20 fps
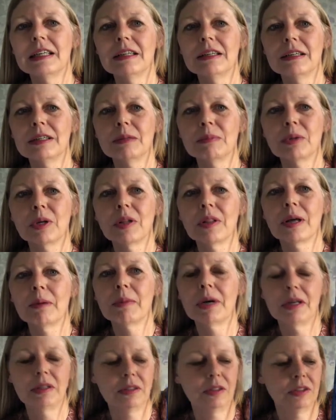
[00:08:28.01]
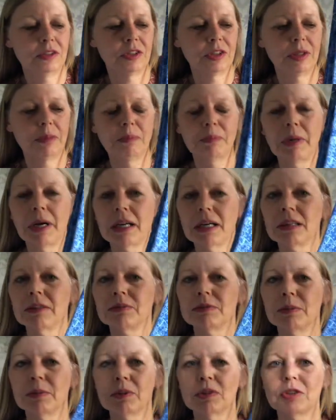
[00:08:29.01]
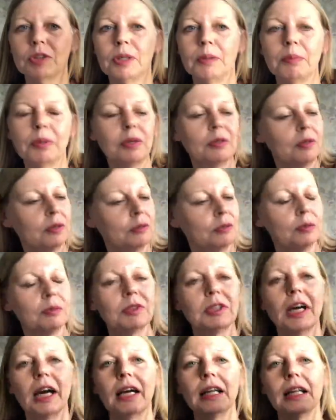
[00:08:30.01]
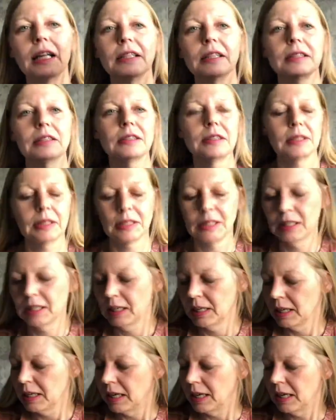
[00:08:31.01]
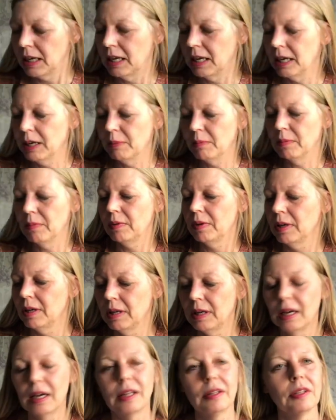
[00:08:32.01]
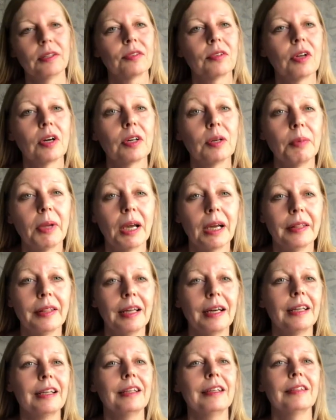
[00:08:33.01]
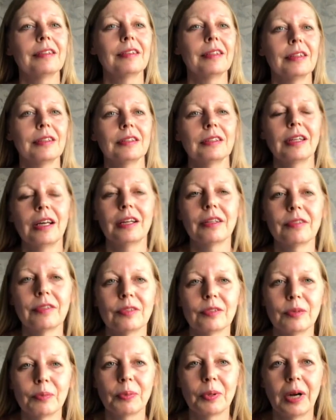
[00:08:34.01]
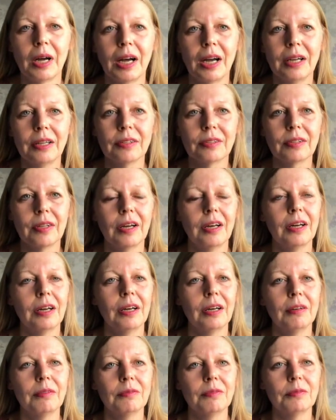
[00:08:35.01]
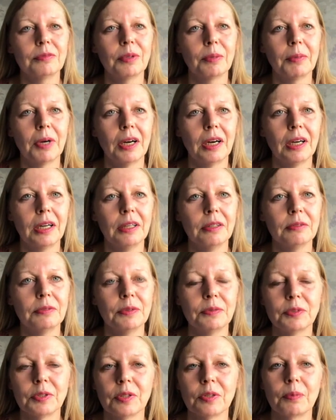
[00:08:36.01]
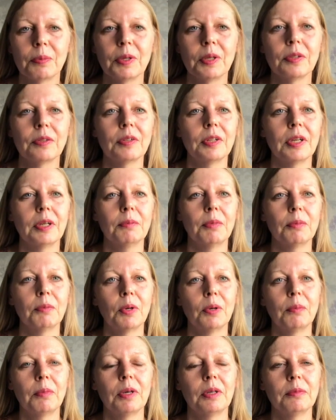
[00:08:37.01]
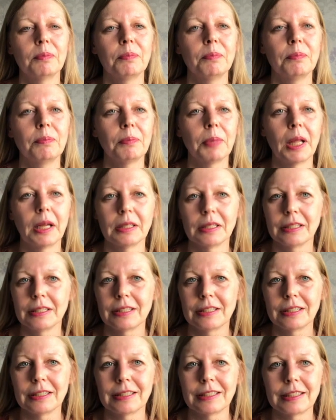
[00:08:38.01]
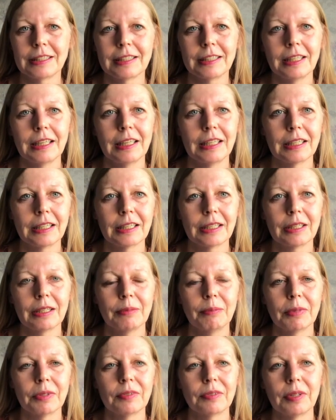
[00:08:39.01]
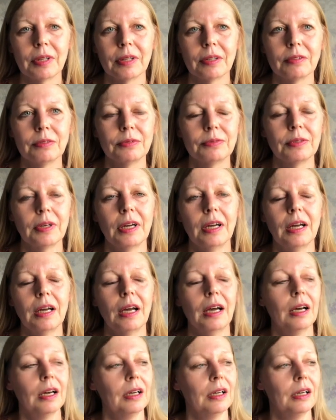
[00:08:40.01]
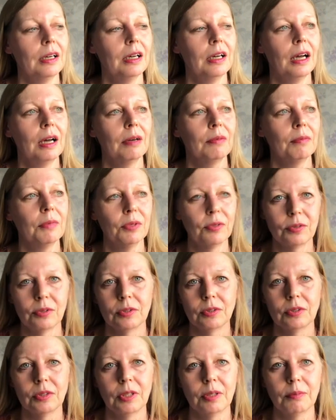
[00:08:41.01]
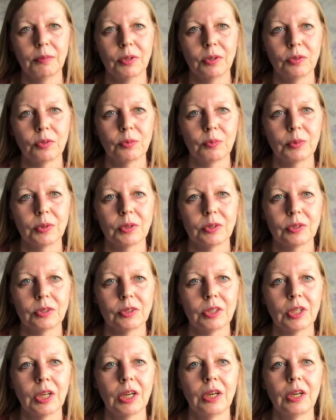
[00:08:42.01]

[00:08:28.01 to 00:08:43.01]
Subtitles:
and I brought that back on a trip from Thailand, and the story behind that is that as a surprise for my 50th birthday, my mum had planned to take myself and my son and my husband